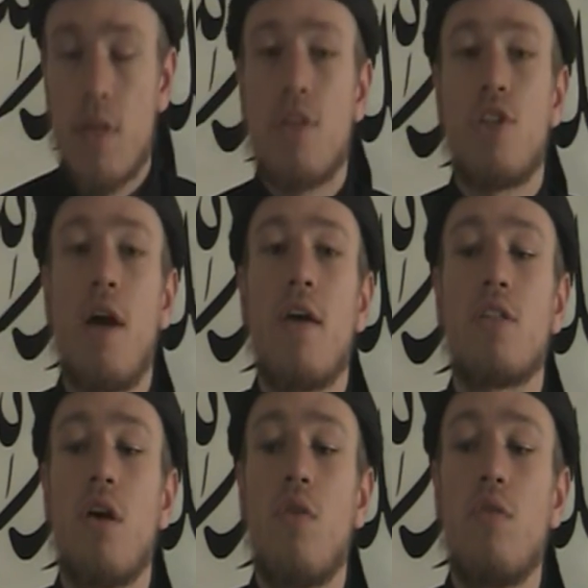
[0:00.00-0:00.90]
Sharia is
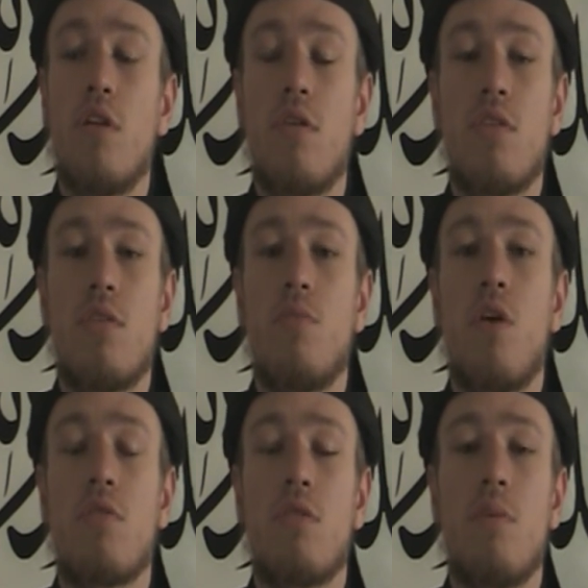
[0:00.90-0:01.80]
the only law
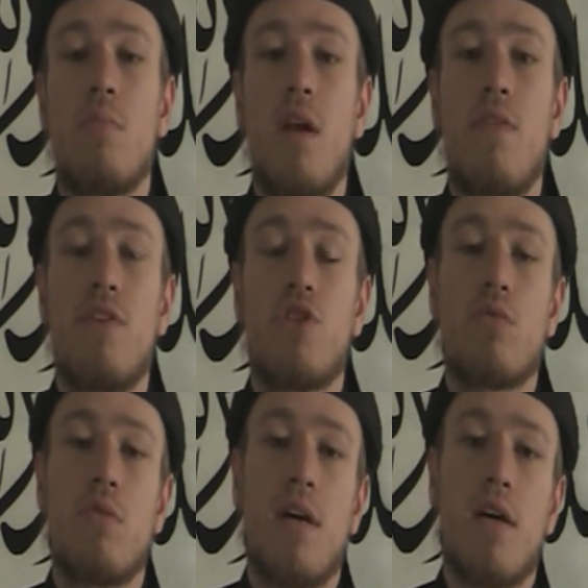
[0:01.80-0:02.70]
known to be beneficial
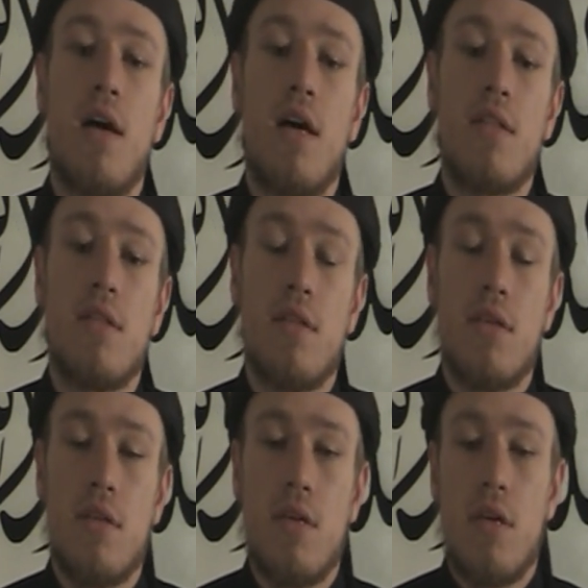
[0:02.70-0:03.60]
to mankind.
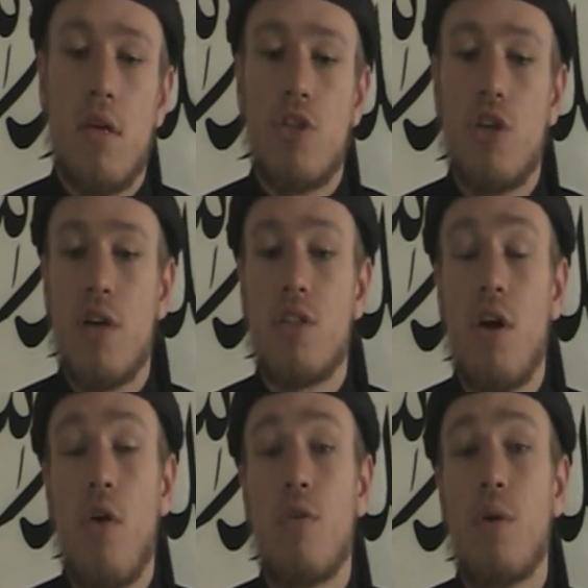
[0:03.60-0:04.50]
Sharia is the
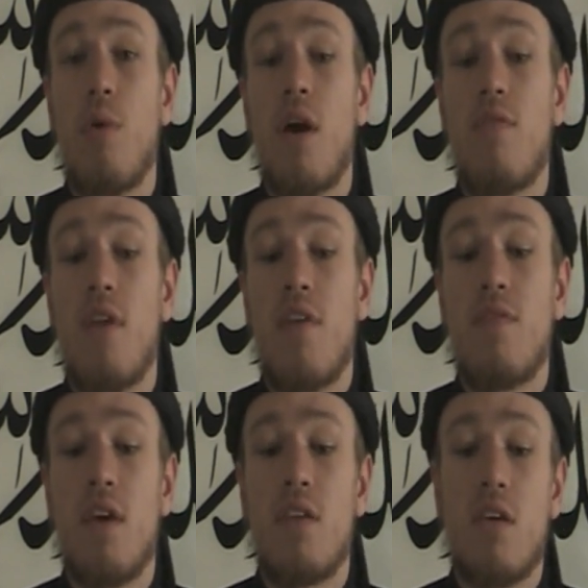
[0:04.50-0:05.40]
only way of life that is